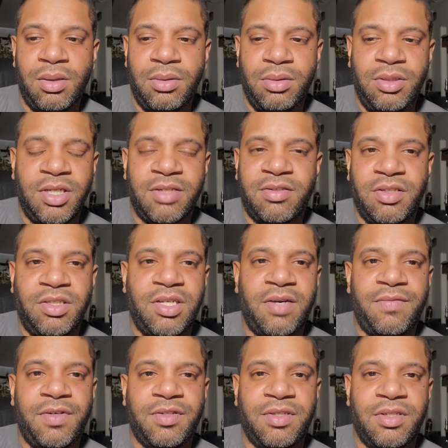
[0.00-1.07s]
Justin
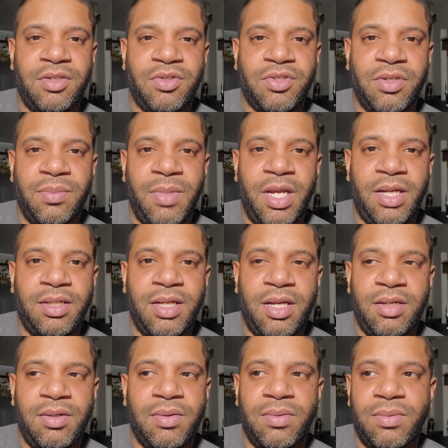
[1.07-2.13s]
Jefferson or something like
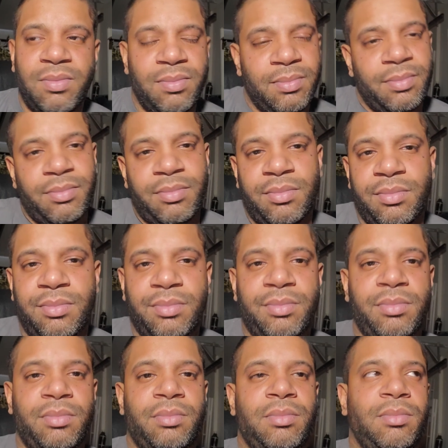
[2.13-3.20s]
that, dude,
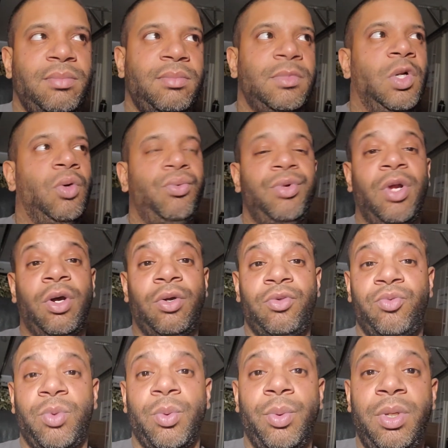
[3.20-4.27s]
who knows
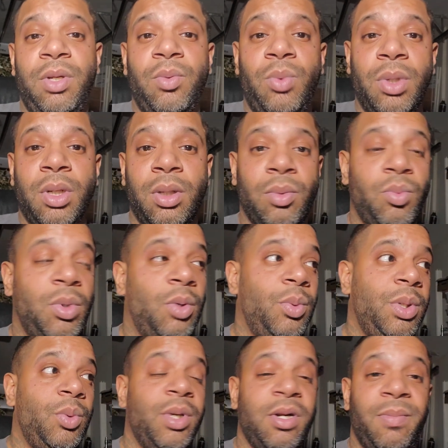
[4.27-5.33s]
what we
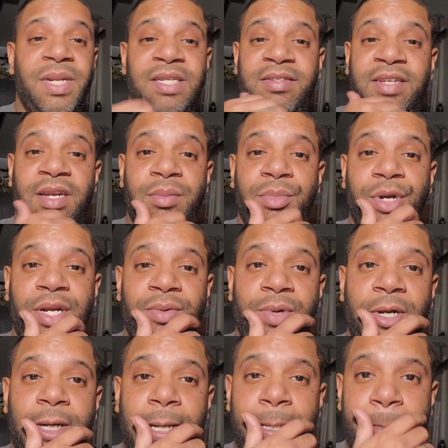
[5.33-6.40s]
would have been celebrating
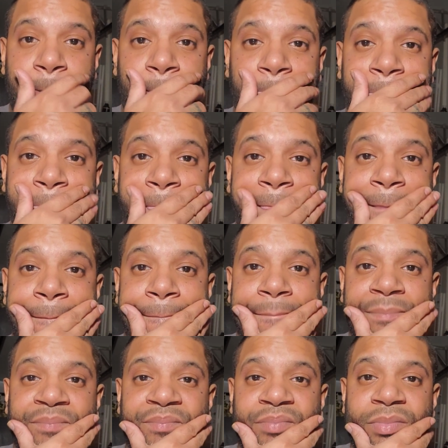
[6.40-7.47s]
right now.
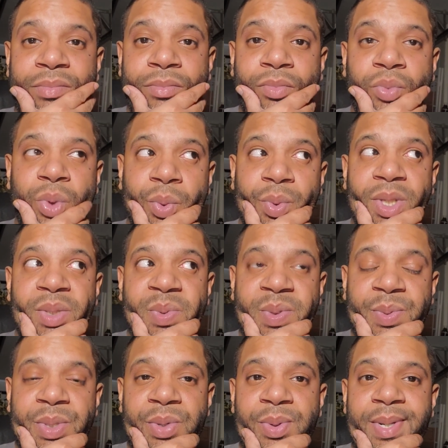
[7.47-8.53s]
Will
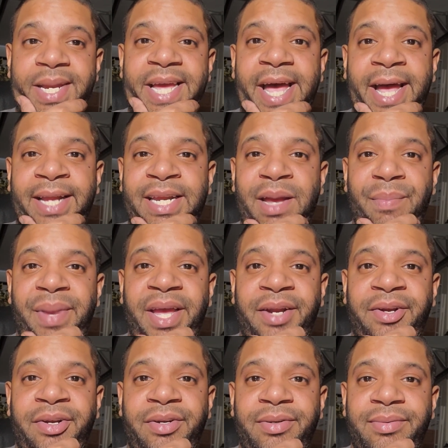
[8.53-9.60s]
we had that
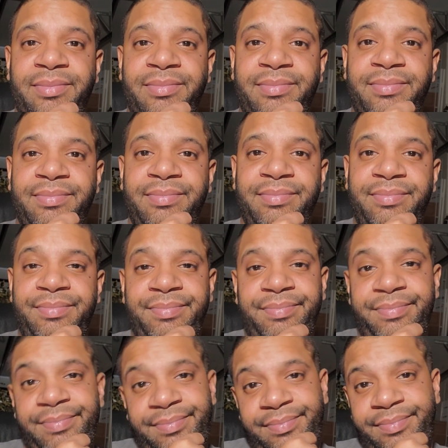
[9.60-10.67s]
banner?
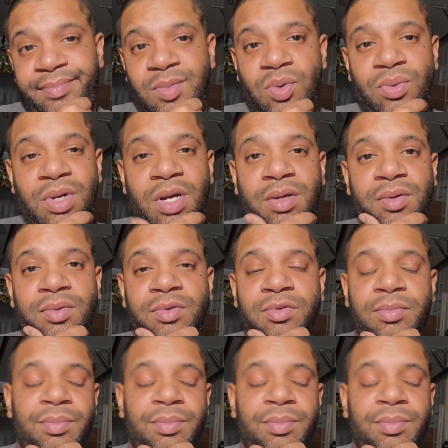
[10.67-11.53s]
Who knows?